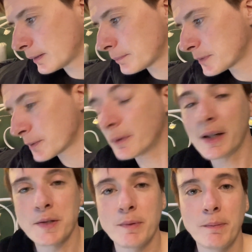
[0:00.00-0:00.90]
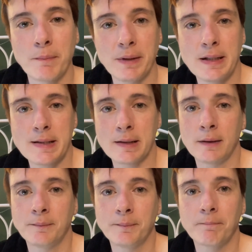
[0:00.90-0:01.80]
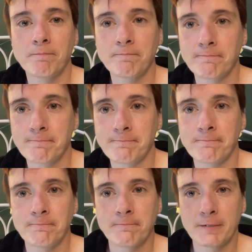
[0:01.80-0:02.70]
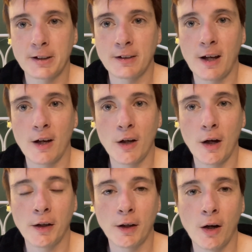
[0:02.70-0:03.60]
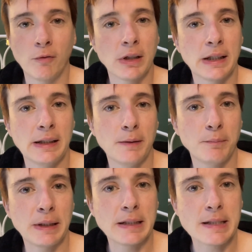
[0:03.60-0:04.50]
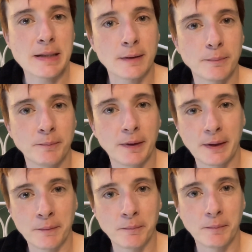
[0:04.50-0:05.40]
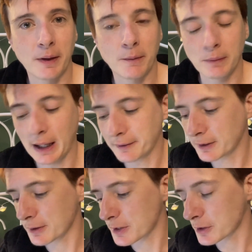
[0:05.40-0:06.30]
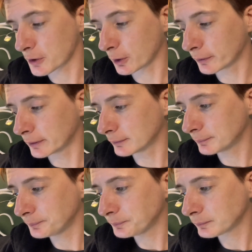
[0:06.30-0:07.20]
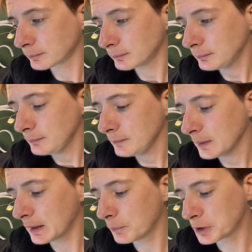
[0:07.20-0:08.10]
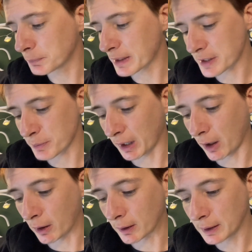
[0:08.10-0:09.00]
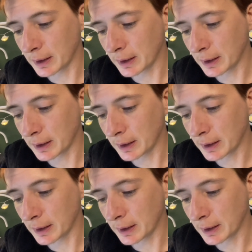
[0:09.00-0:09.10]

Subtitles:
Someone asked me about pizza, and I can't really eat pizza. I'm lactose intolerant, which breaks my heart.